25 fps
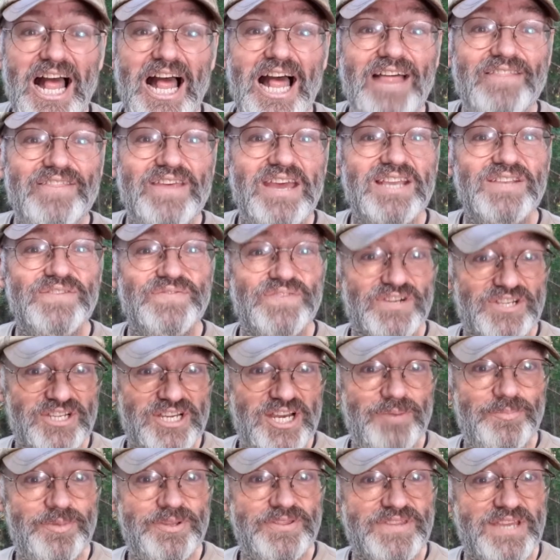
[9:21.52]
Thanks for
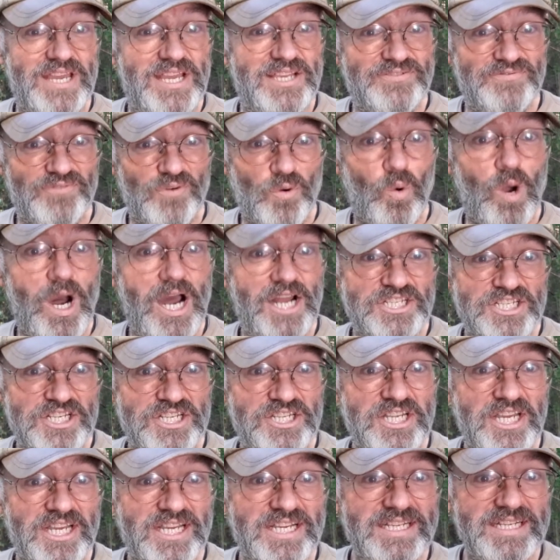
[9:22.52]
coming. Thanks for watching.
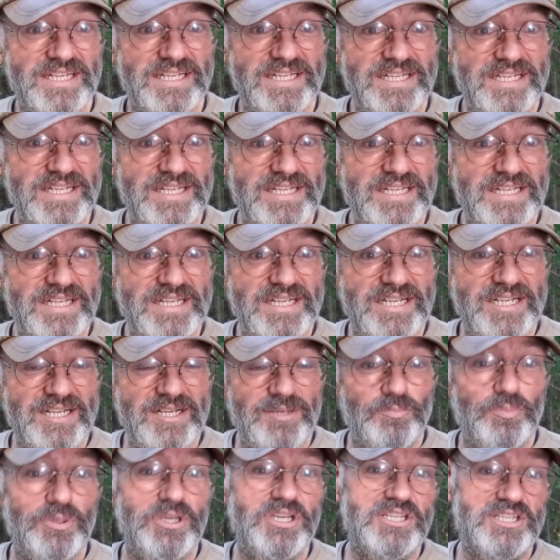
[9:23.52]

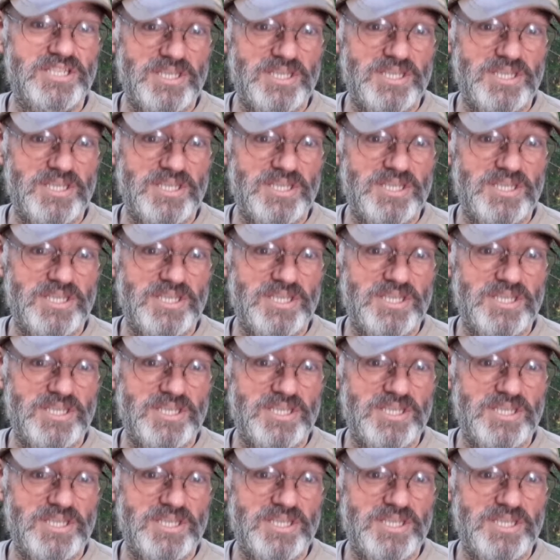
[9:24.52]
Please